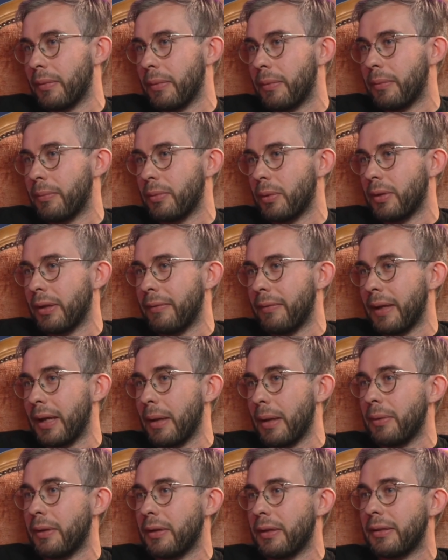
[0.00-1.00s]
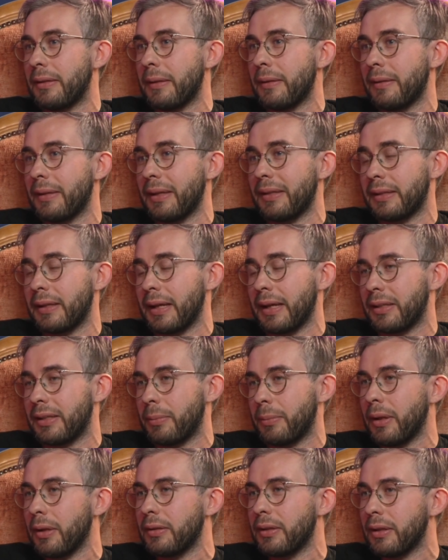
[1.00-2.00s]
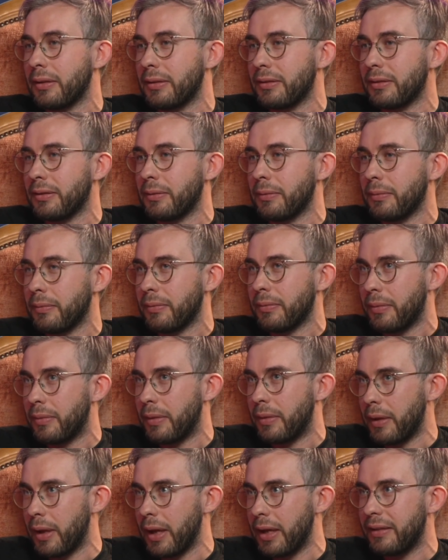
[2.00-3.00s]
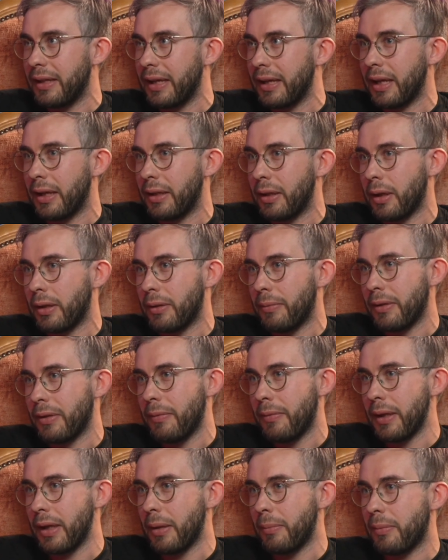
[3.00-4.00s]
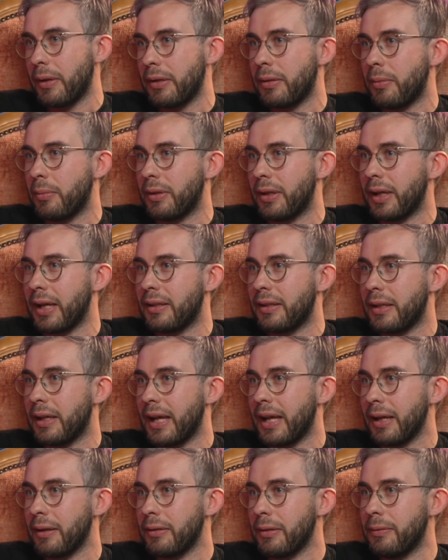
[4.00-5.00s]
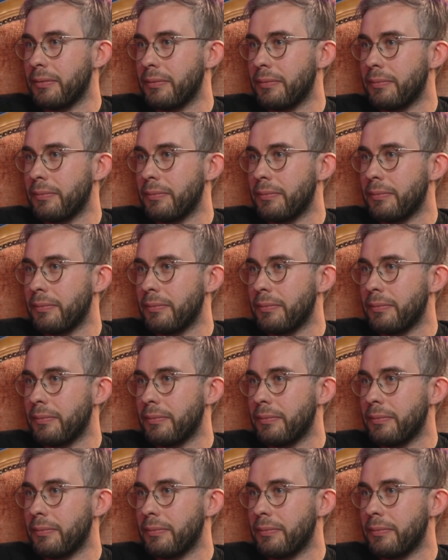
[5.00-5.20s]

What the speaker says: For developers, it's an experience. I think a lot of developers would like to have